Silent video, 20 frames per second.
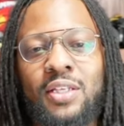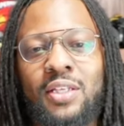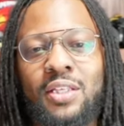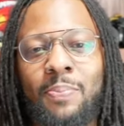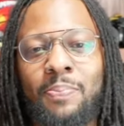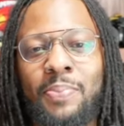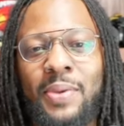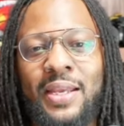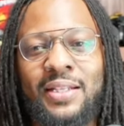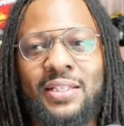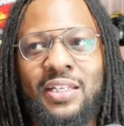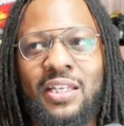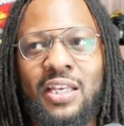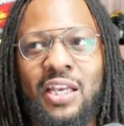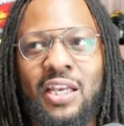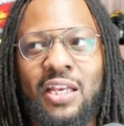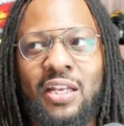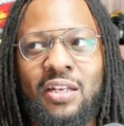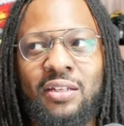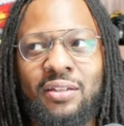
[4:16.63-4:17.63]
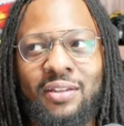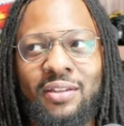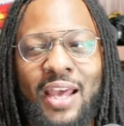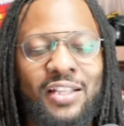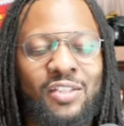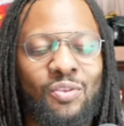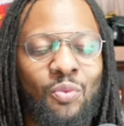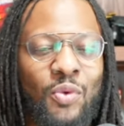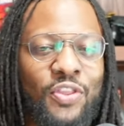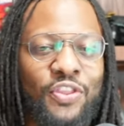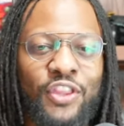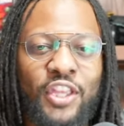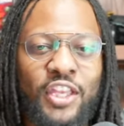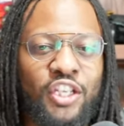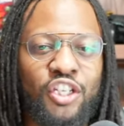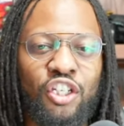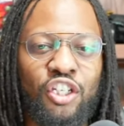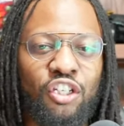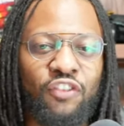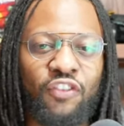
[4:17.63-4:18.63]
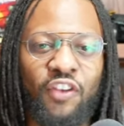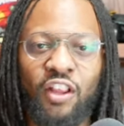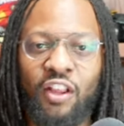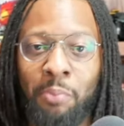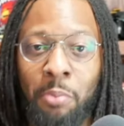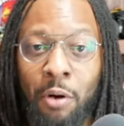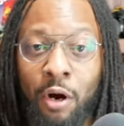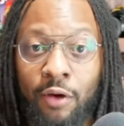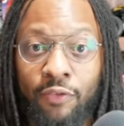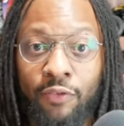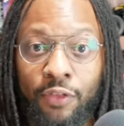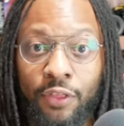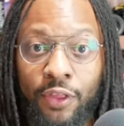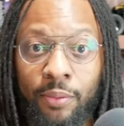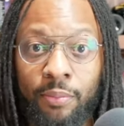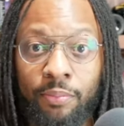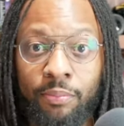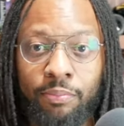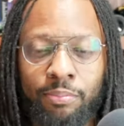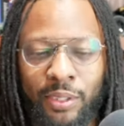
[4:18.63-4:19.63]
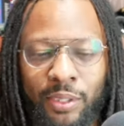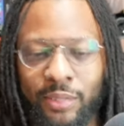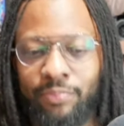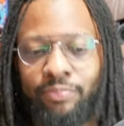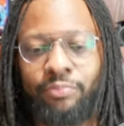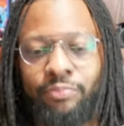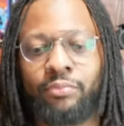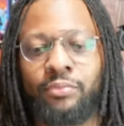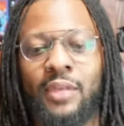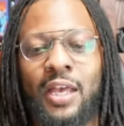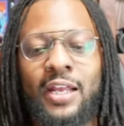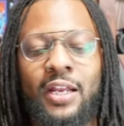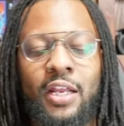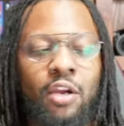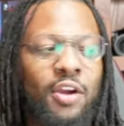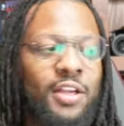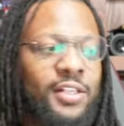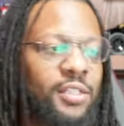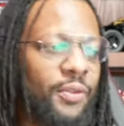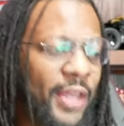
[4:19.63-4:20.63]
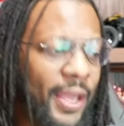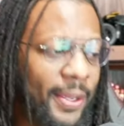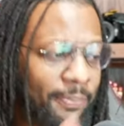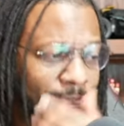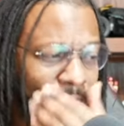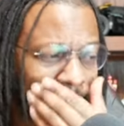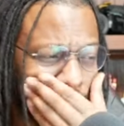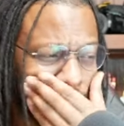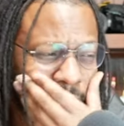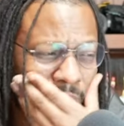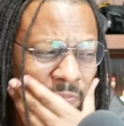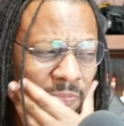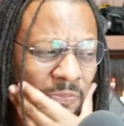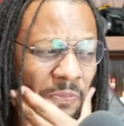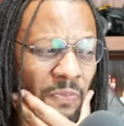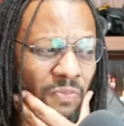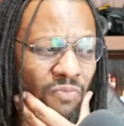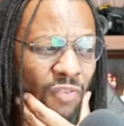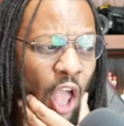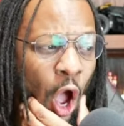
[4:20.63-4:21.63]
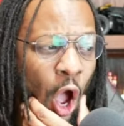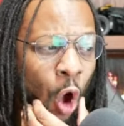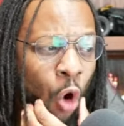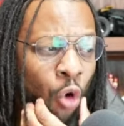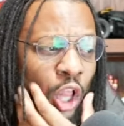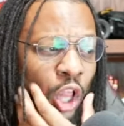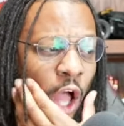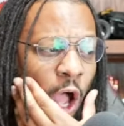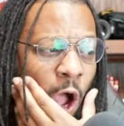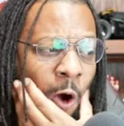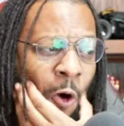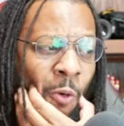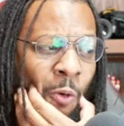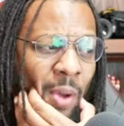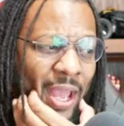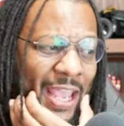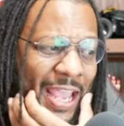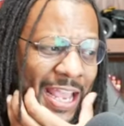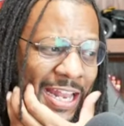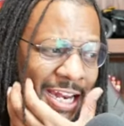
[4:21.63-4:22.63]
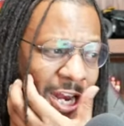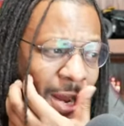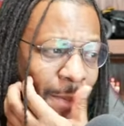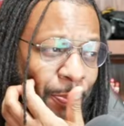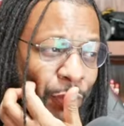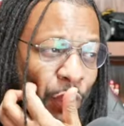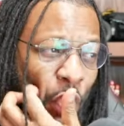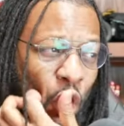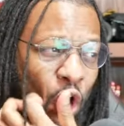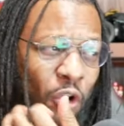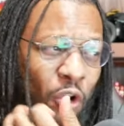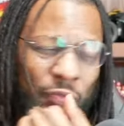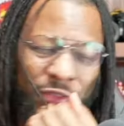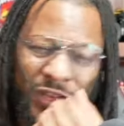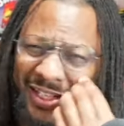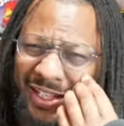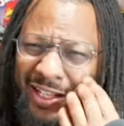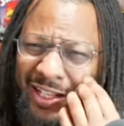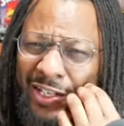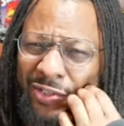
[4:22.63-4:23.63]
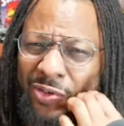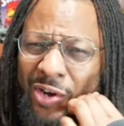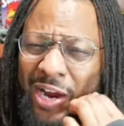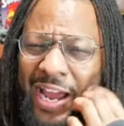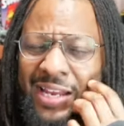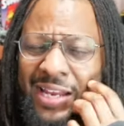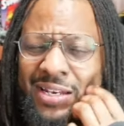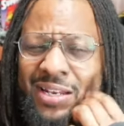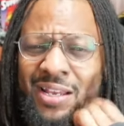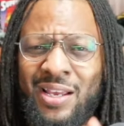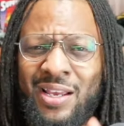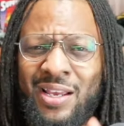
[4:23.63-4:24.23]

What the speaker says: to the Big Ten, that's when things just fell apart for them. But I digress on that. Oklahoma ended up third on this list, right?